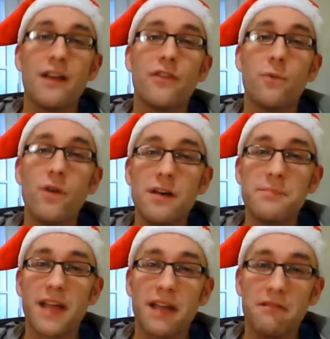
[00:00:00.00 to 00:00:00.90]
"The
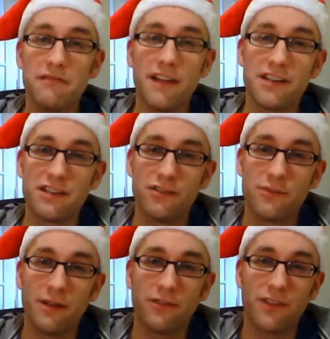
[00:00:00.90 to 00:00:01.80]
Word became flesh and
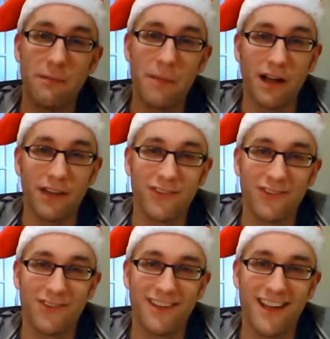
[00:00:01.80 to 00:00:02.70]
dwelt among
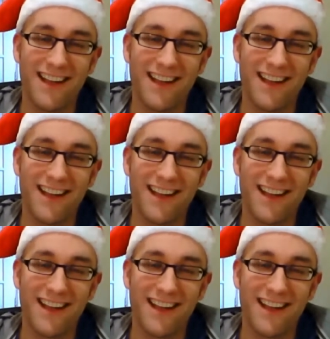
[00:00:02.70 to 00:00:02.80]
us."